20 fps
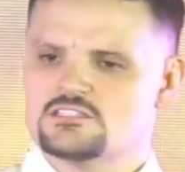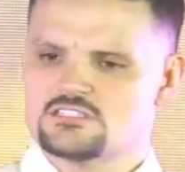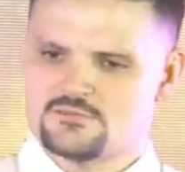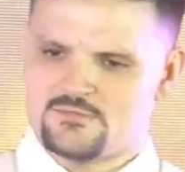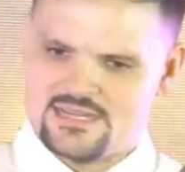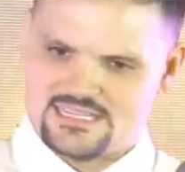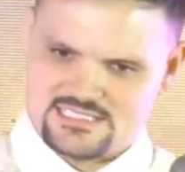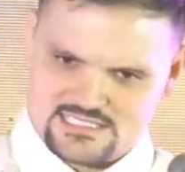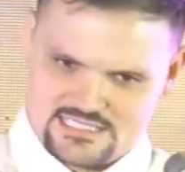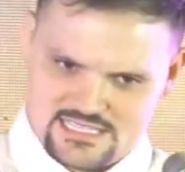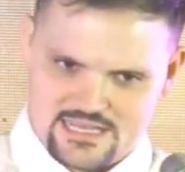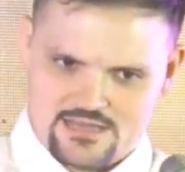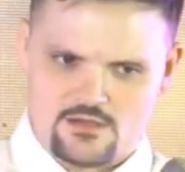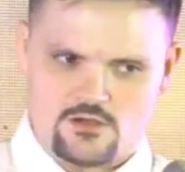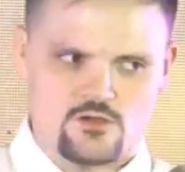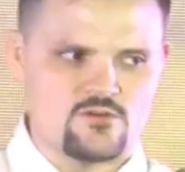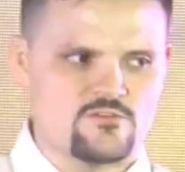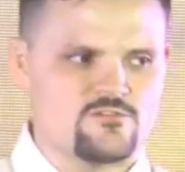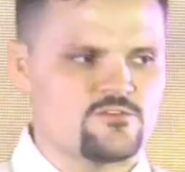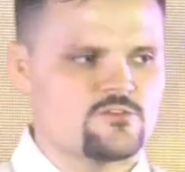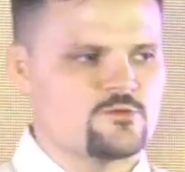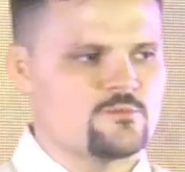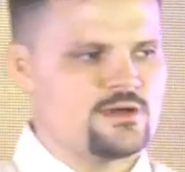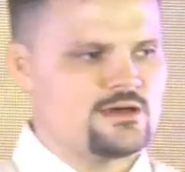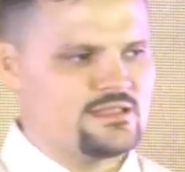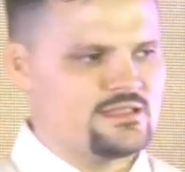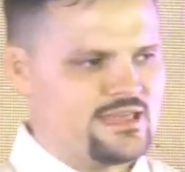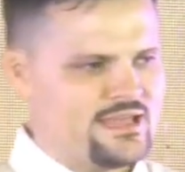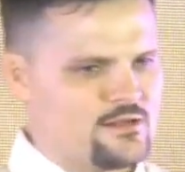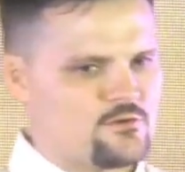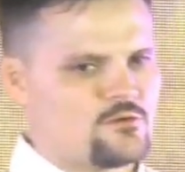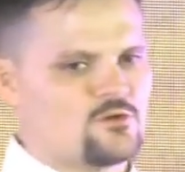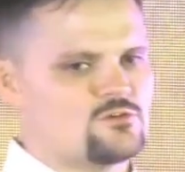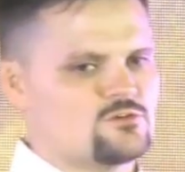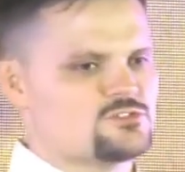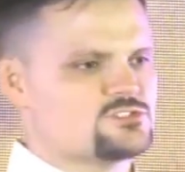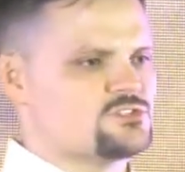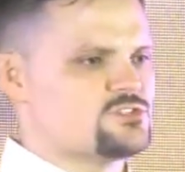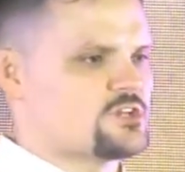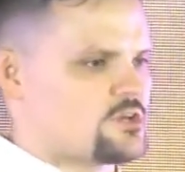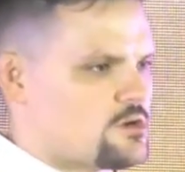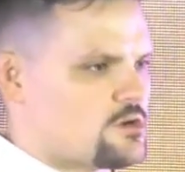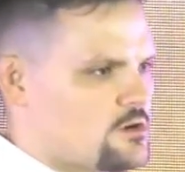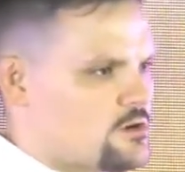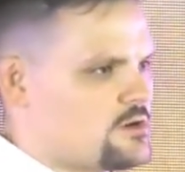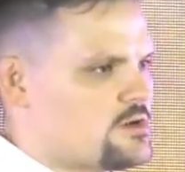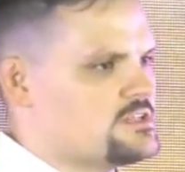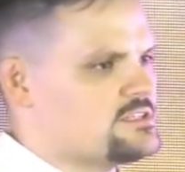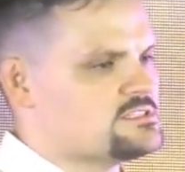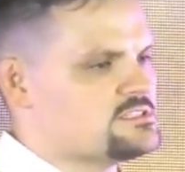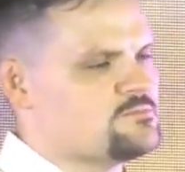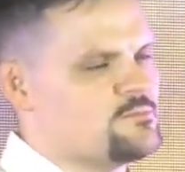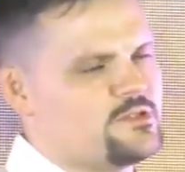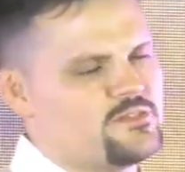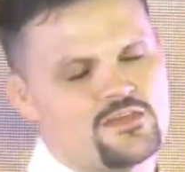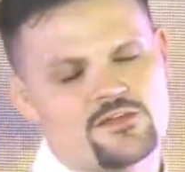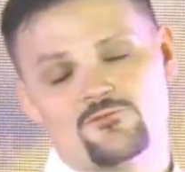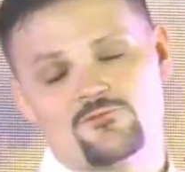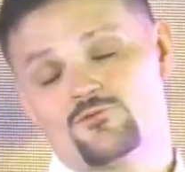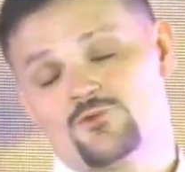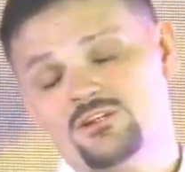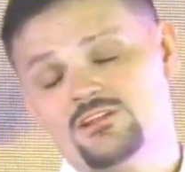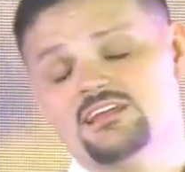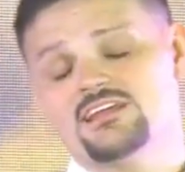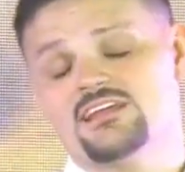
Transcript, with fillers: myself, you know, negative, women, people.